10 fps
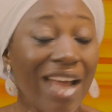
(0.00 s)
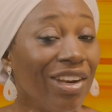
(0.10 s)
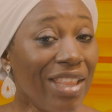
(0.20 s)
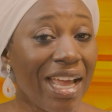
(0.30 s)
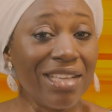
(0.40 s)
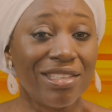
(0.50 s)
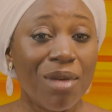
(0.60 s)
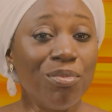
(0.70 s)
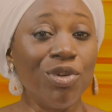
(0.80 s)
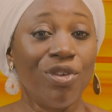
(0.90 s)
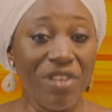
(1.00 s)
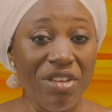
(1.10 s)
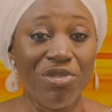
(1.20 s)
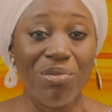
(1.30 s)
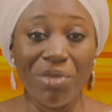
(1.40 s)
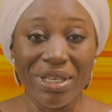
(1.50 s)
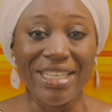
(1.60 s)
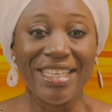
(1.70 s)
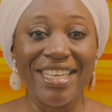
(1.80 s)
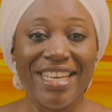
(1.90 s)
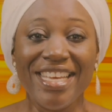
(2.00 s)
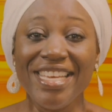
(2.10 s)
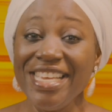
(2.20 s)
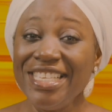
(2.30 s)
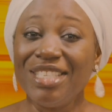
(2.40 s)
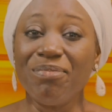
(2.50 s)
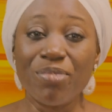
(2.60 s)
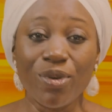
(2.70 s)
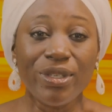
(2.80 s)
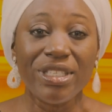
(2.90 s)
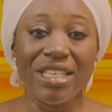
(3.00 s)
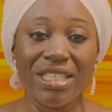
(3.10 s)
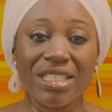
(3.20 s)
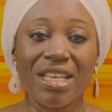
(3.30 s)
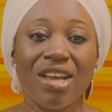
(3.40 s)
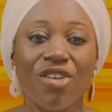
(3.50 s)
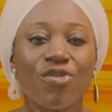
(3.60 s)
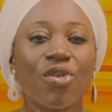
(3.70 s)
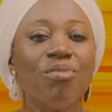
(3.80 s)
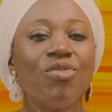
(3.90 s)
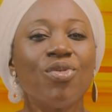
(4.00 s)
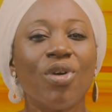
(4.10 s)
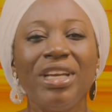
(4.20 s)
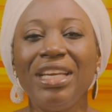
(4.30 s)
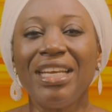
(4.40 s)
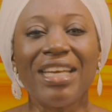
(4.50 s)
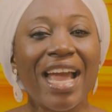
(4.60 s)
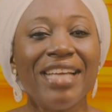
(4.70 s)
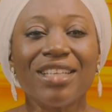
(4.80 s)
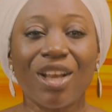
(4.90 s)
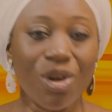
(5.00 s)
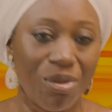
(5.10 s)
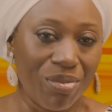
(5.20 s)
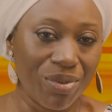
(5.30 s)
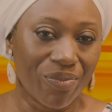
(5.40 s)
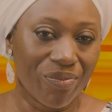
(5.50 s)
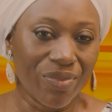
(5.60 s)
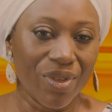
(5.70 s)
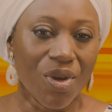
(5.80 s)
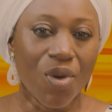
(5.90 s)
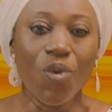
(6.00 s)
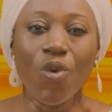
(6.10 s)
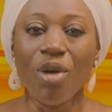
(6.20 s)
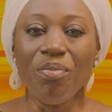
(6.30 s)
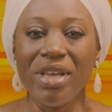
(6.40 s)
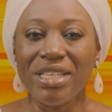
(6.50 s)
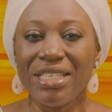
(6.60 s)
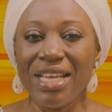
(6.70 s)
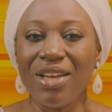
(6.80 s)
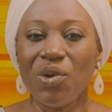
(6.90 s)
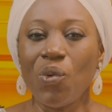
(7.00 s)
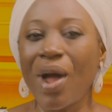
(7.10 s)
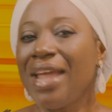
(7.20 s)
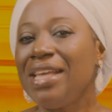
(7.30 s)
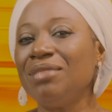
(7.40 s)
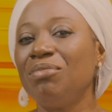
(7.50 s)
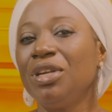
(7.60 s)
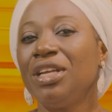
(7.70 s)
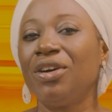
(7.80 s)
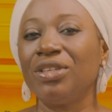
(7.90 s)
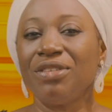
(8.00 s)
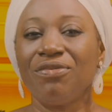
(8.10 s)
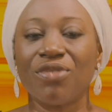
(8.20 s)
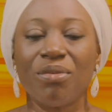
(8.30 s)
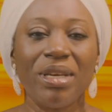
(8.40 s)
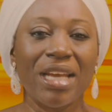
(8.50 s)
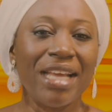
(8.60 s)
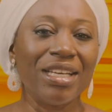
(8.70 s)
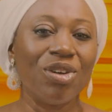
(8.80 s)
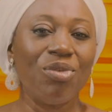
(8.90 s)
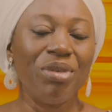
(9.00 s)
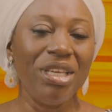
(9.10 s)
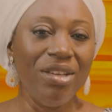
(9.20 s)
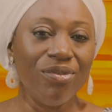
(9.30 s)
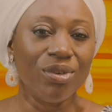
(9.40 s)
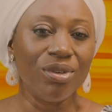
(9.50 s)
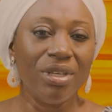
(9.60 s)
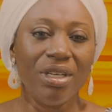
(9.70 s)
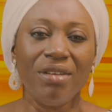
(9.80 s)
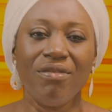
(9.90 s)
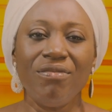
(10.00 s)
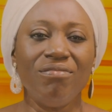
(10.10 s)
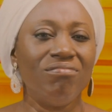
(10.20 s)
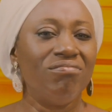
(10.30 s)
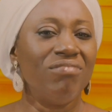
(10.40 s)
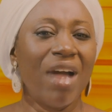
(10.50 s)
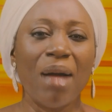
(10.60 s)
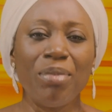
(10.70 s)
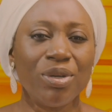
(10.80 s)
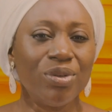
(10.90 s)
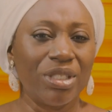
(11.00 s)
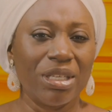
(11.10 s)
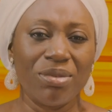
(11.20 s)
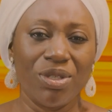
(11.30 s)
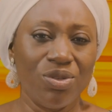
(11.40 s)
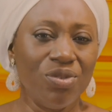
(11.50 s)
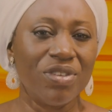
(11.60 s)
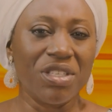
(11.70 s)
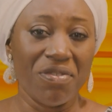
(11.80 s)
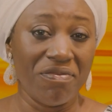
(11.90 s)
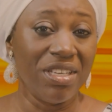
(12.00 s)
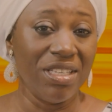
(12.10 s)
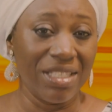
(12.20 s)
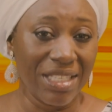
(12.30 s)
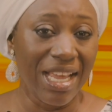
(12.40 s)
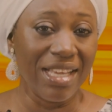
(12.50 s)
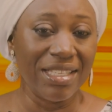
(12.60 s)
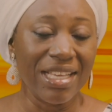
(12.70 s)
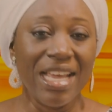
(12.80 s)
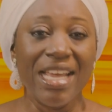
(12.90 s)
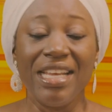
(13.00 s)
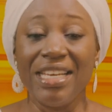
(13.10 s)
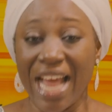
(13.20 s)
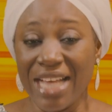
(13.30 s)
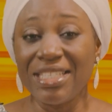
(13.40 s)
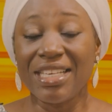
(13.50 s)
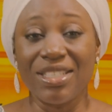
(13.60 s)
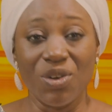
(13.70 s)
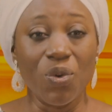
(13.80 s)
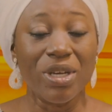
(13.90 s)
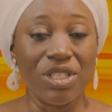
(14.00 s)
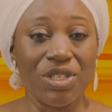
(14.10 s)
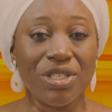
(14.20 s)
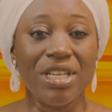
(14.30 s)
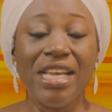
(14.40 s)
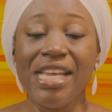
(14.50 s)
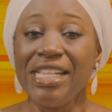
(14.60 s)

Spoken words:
Another example of evil money is the proceeds from running a nightclub. One may say, why is money gotten from a nightclub evil? Habakkuk chapter 2 verse 15 says, it answers the question.